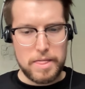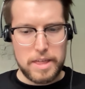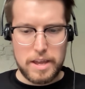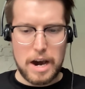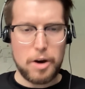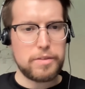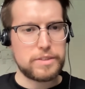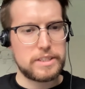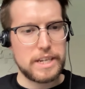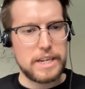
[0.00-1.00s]
the out
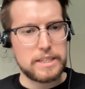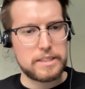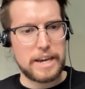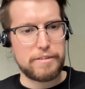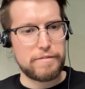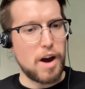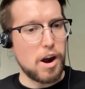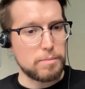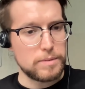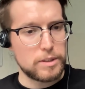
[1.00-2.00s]
of the cities at
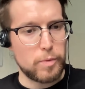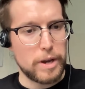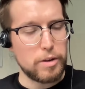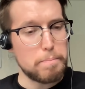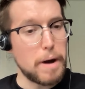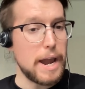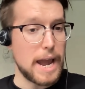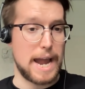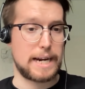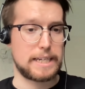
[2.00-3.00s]
farms where you can buy
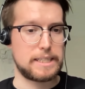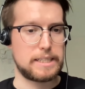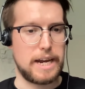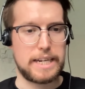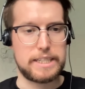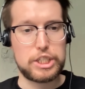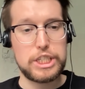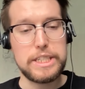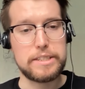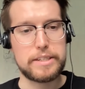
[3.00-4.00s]
eggs and
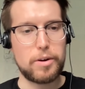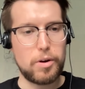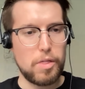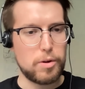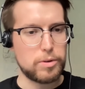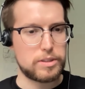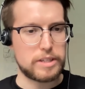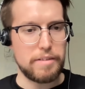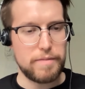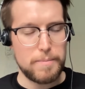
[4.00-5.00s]
cheese and all those
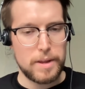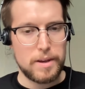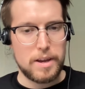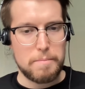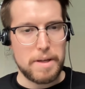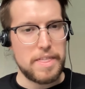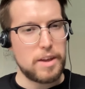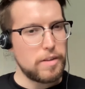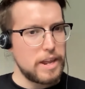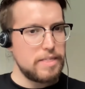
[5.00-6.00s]
stuff, but
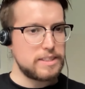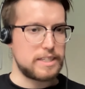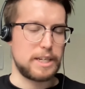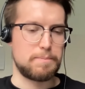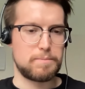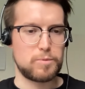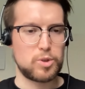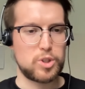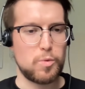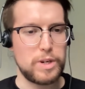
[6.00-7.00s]
they're not in the city.
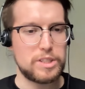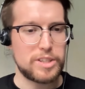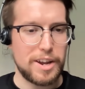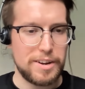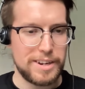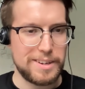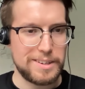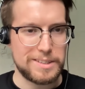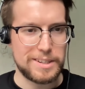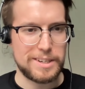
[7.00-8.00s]
So we started
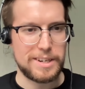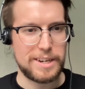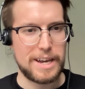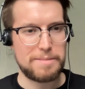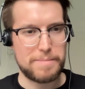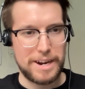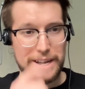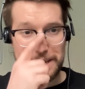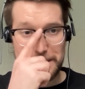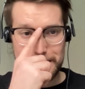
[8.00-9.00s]
in uh, at
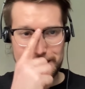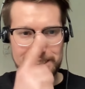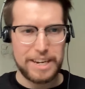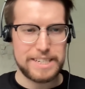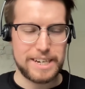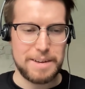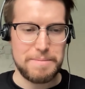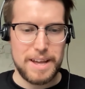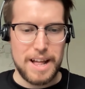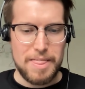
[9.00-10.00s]
my uh, study
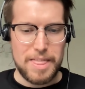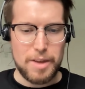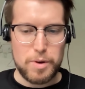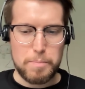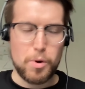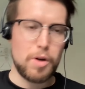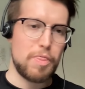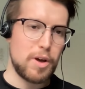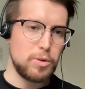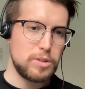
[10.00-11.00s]
time that we
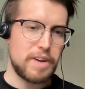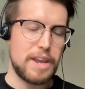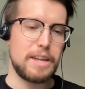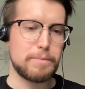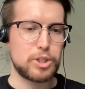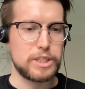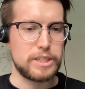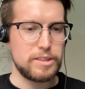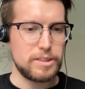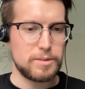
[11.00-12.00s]
brought those vending
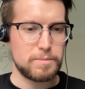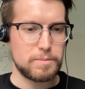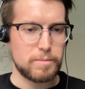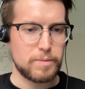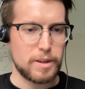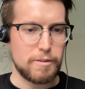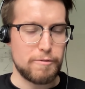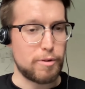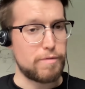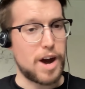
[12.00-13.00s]
machines
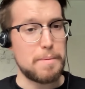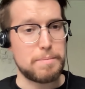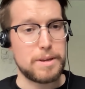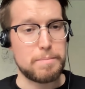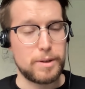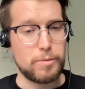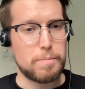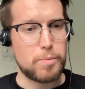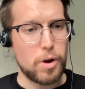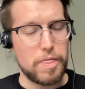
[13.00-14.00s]
for farming people.
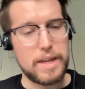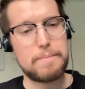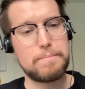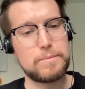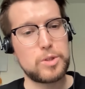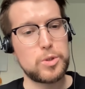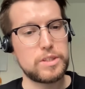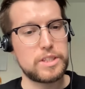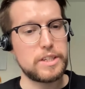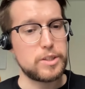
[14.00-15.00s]
We brought them to
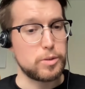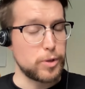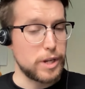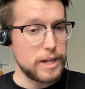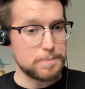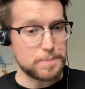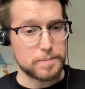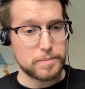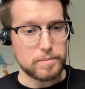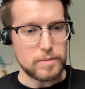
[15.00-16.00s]
the city to Munich
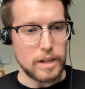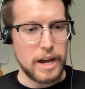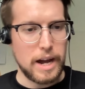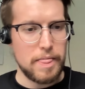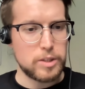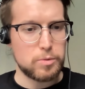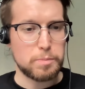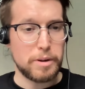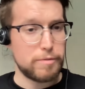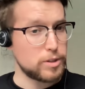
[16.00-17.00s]
and this
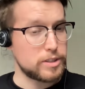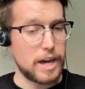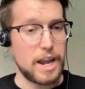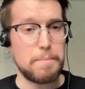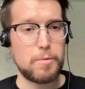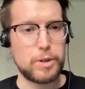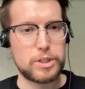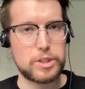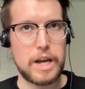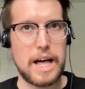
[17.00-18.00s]
was my first startup,
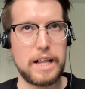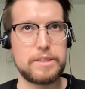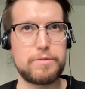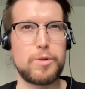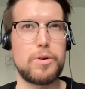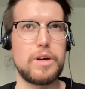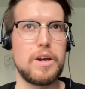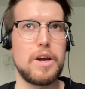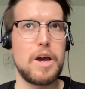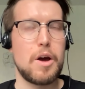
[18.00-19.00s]
which held
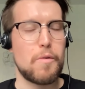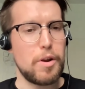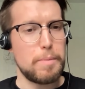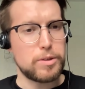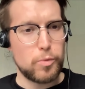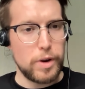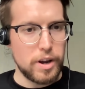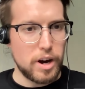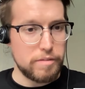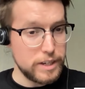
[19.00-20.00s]
for around about three
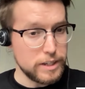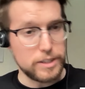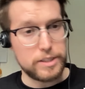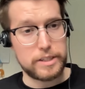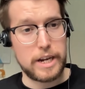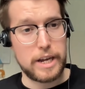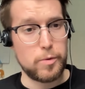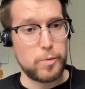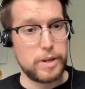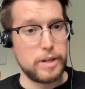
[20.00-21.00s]
and a half years.
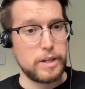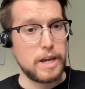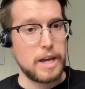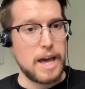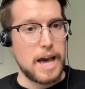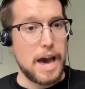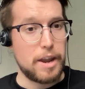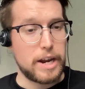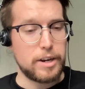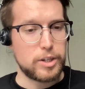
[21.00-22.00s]
And we
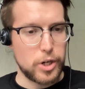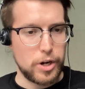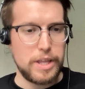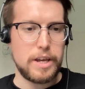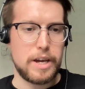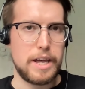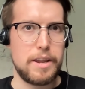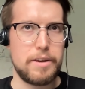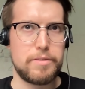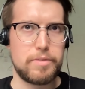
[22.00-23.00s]
had a kind of journey.
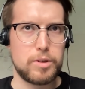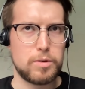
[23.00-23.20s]
And